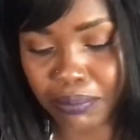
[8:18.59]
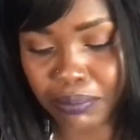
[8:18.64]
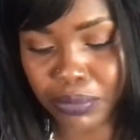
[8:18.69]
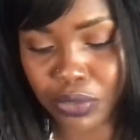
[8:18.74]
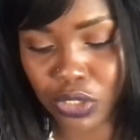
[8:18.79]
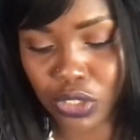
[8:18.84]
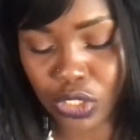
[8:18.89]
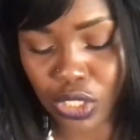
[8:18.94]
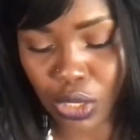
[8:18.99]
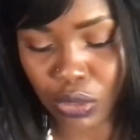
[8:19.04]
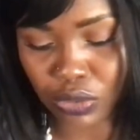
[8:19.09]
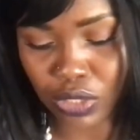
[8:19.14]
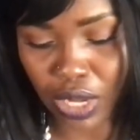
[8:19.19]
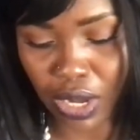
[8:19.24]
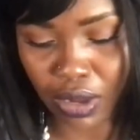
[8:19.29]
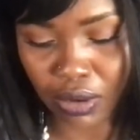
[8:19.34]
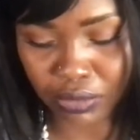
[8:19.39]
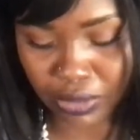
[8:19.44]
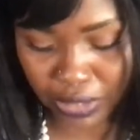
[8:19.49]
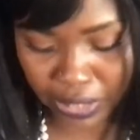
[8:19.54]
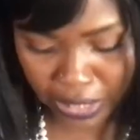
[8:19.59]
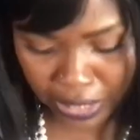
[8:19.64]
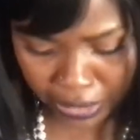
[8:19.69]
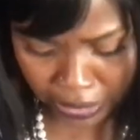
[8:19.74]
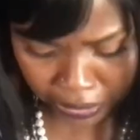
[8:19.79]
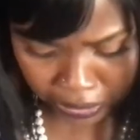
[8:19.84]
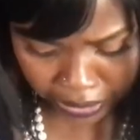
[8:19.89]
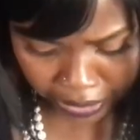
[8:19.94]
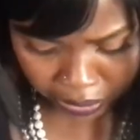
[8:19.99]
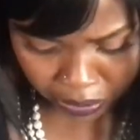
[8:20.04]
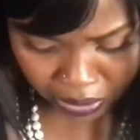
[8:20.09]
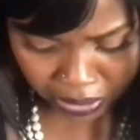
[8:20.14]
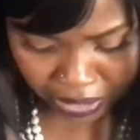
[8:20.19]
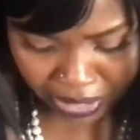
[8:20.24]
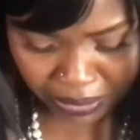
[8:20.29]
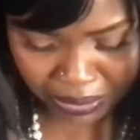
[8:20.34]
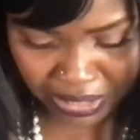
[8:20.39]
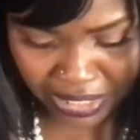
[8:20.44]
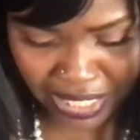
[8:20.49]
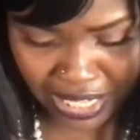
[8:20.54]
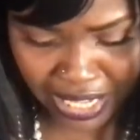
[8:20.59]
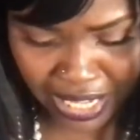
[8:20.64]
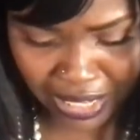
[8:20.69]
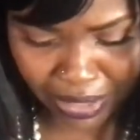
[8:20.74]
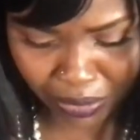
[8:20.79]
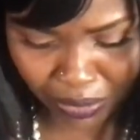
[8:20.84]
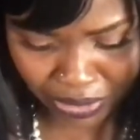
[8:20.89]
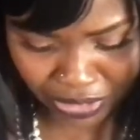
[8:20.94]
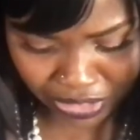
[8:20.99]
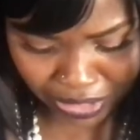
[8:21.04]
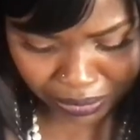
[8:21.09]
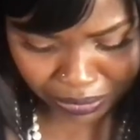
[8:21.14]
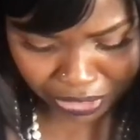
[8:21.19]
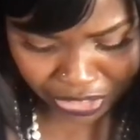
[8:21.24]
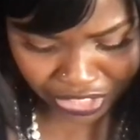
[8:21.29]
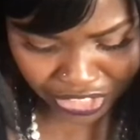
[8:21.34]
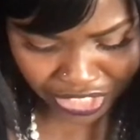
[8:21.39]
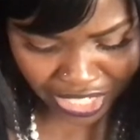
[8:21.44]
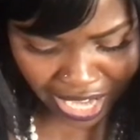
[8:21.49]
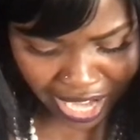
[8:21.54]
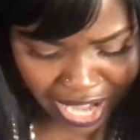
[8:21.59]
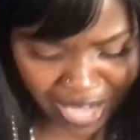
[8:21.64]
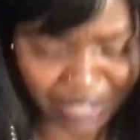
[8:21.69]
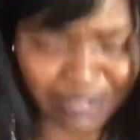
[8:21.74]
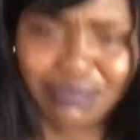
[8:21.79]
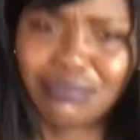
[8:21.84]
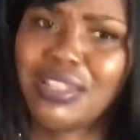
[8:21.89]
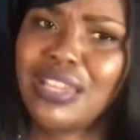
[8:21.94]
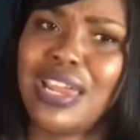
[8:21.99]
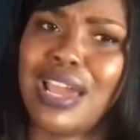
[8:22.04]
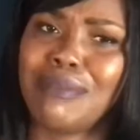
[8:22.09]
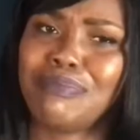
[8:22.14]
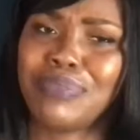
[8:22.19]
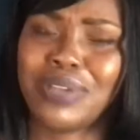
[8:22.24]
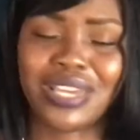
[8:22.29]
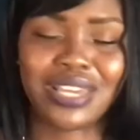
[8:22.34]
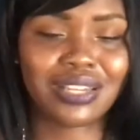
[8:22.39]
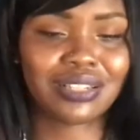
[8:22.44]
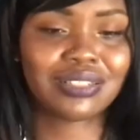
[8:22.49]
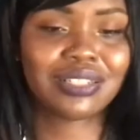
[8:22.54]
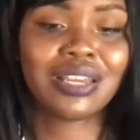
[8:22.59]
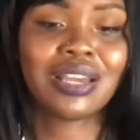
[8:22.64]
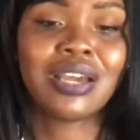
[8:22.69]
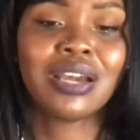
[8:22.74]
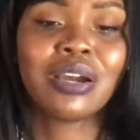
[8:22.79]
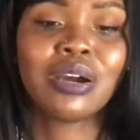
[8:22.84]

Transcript: So the only liquid lipstick, which I'm shocked that I picked,